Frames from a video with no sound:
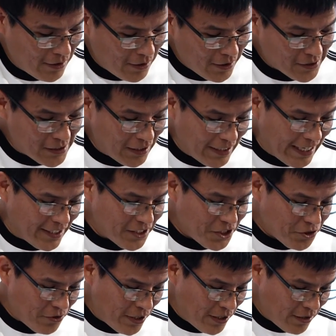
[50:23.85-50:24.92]
It's the
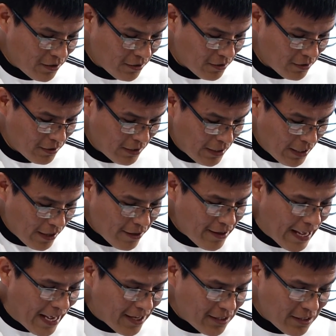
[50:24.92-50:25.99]
latest trend.
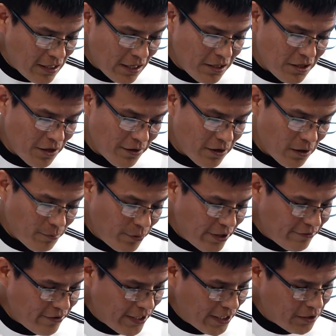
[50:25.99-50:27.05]
That and any other
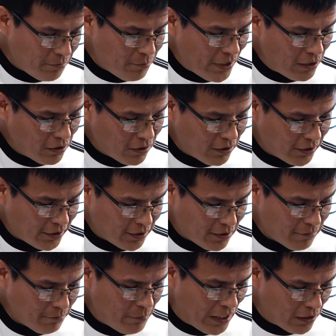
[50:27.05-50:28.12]
abbreviated medical,
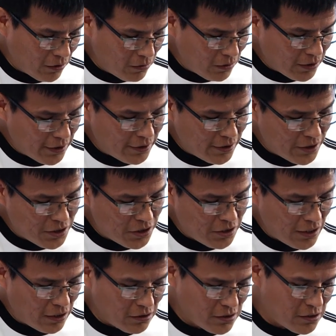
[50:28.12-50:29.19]
medical condition
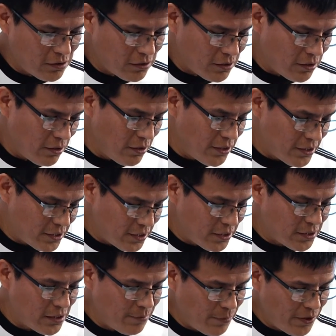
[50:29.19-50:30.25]
that will
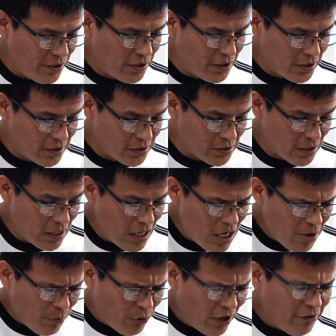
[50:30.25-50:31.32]
solicit sympathy is,
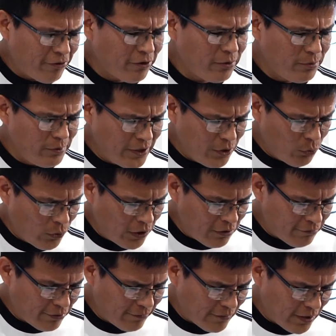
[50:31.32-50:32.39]
preferably
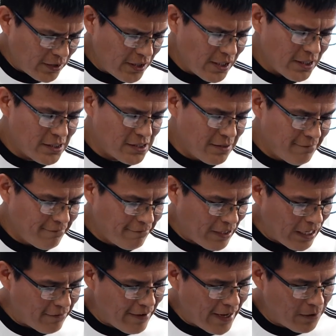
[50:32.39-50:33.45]
one from the DSM
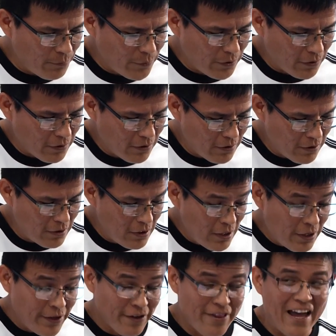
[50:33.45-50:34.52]
5 handbook.
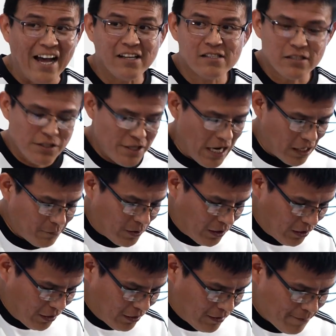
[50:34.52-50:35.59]
Now that's the
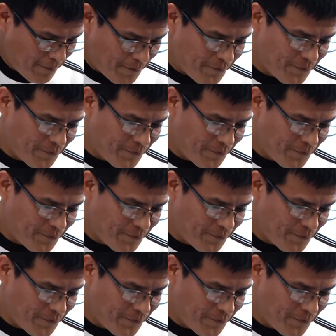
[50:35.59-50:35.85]
jackpot.